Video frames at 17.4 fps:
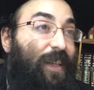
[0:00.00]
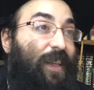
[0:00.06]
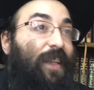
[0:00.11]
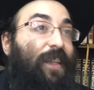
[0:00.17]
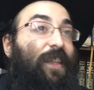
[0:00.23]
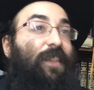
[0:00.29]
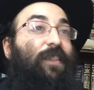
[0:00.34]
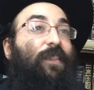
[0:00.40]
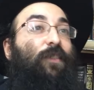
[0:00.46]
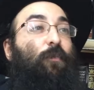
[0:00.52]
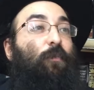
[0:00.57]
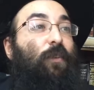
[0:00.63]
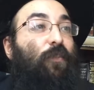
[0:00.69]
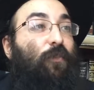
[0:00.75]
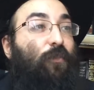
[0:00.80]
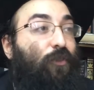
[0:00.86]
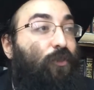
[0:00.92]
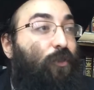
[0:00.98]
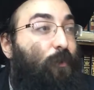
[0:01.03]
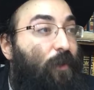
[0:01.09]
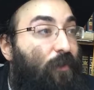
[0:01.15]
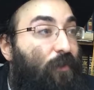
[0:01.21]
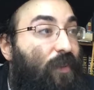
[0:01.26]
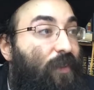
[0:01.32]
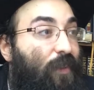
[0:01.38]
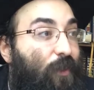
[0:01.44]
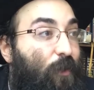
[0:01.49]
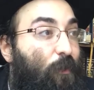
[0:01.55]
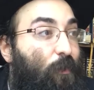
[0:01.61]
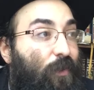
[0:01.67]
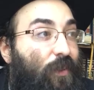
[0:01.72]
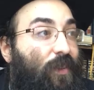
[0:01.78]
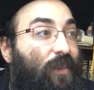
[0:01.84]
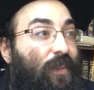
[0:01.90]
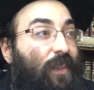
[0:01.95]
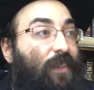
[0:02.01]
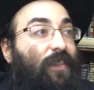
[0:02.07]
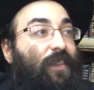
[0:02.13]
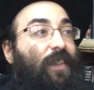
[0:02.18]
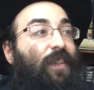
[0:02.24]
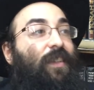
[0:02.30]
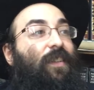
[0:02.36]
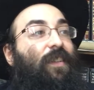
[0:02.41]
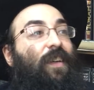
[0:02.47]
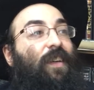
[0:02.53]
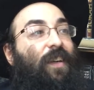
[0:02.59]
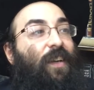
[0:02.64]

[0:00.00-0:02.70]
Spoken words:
this should be a physical person that's there.